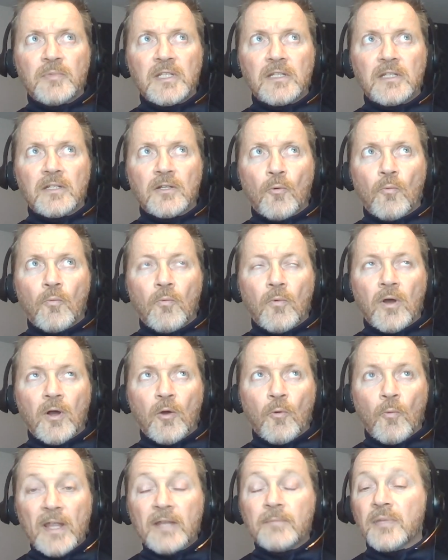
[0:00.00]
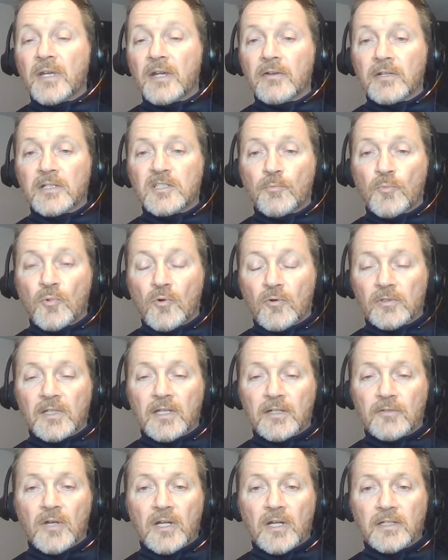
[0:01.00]
in a, a weight bearing sport
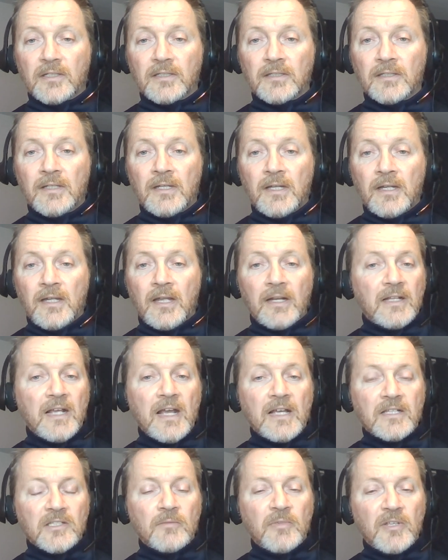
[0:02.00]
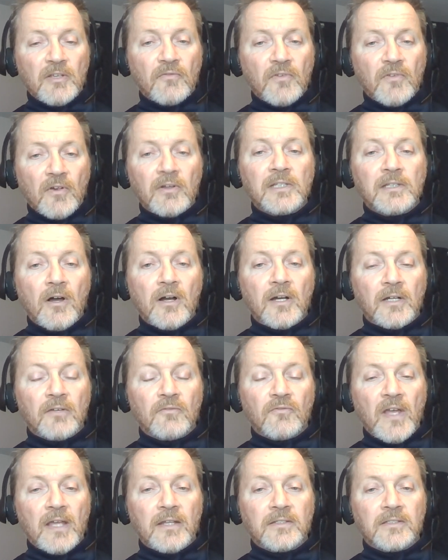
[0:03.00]
like running, and it has to be a very long
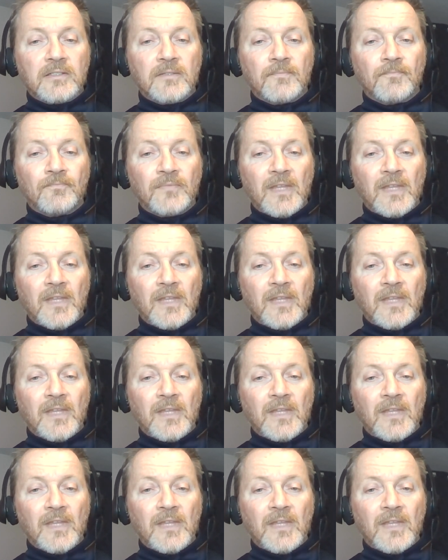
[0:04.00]
event.